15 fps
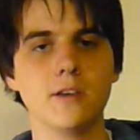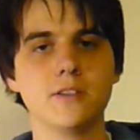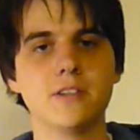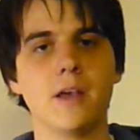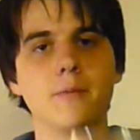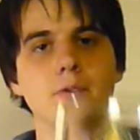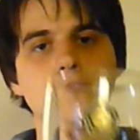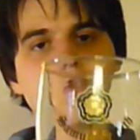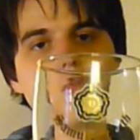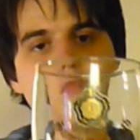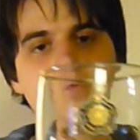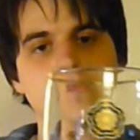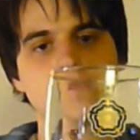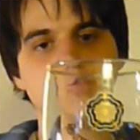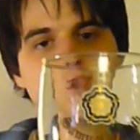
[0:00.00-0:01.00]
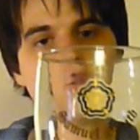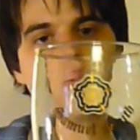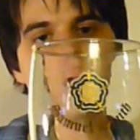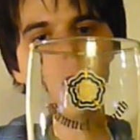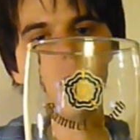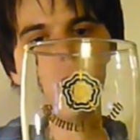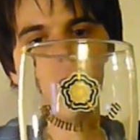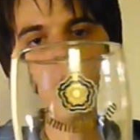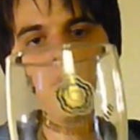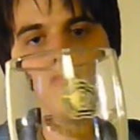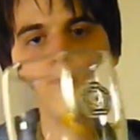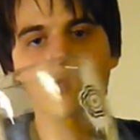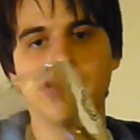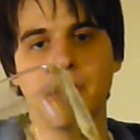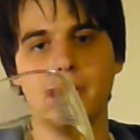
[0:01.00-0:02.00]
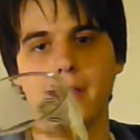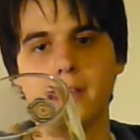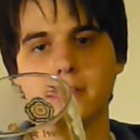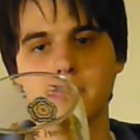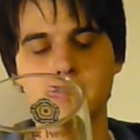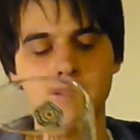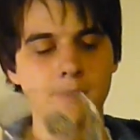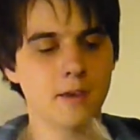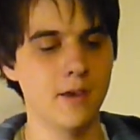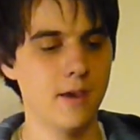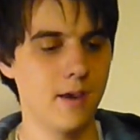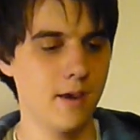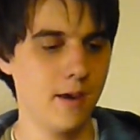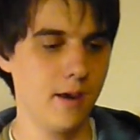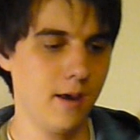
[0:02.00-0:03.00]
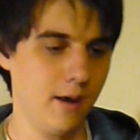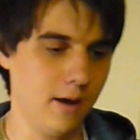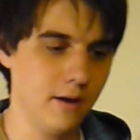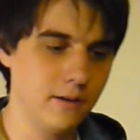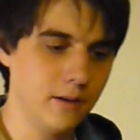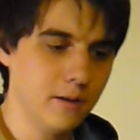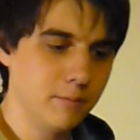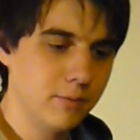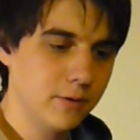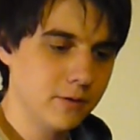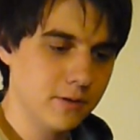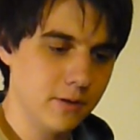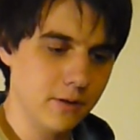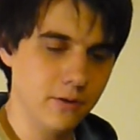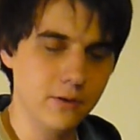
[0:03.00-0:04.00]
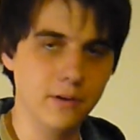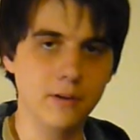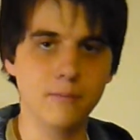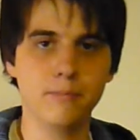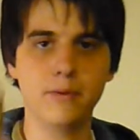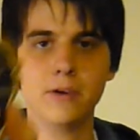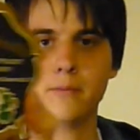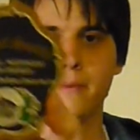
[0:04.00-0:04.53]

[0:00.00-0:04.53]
Samuel Smith tulip shaped pint glass, and I'll put it on a little beer